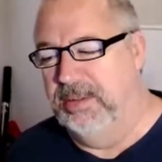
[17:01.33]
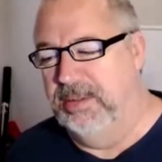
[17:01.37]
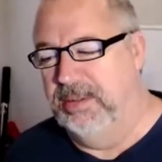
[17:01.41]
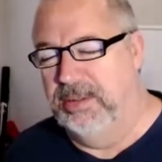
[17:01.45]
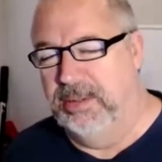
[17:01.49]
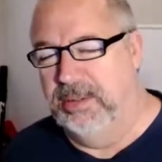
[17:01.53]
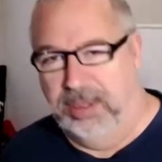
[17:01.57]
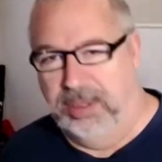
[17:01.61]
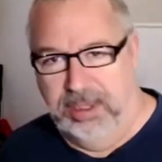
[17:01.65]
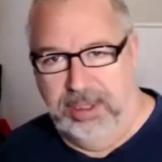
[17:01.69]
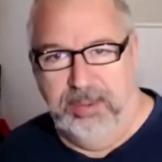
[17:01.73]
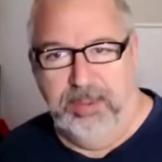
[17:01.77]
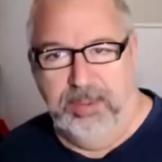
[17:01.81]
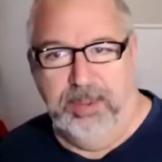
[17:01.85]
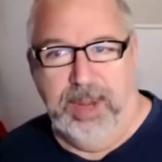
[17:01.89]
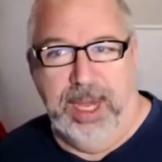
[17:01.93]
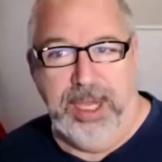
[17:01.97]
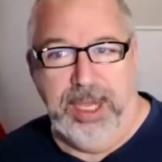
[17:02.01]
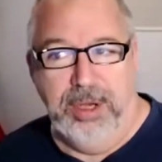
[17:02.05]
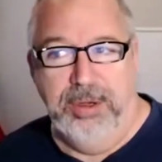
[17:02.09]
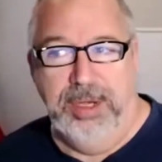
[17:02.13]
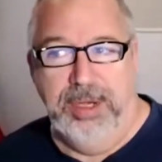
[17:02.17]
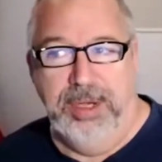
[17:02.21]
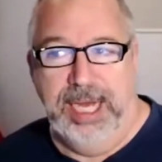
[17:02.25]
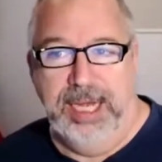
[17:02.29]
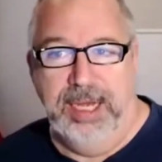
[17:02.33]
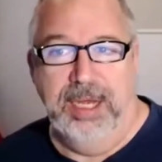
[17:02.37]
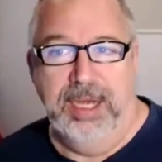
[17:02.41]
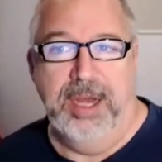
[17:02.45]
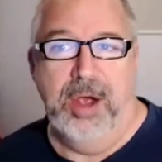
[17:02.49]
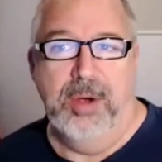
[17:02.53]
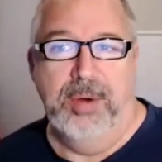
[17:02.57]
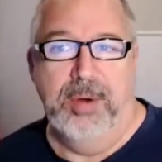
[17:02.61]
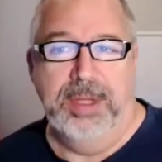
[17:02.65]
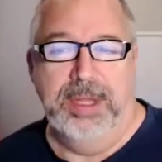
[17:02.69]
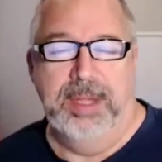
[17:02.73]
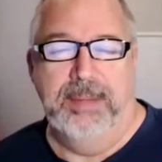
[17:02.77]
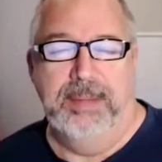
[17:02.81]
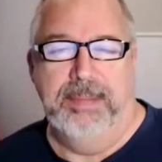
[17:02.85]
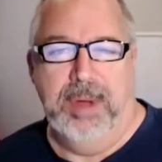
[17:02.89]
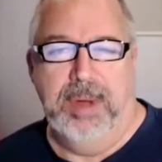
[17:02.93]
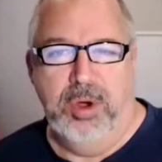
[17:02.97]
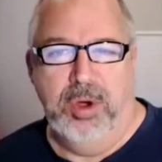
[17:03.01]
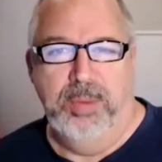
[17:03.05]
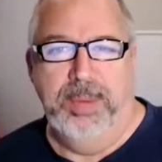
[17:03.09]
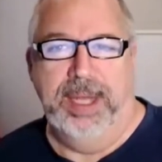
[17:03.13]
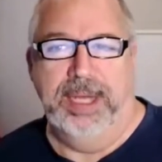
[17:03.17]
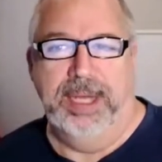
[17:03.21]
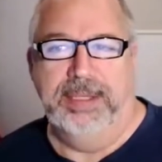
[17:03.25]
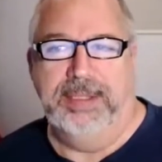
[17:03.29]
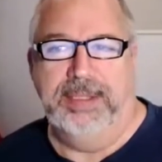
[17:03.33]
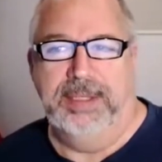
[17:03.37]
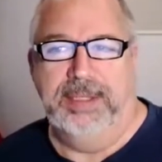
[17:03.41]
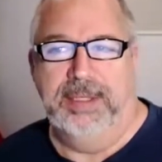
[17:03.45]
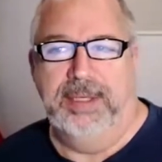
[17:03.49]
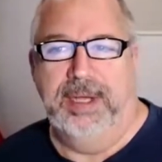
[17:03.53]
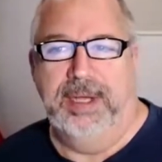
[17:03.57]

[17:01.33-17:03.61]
learn what you need to know in the moment.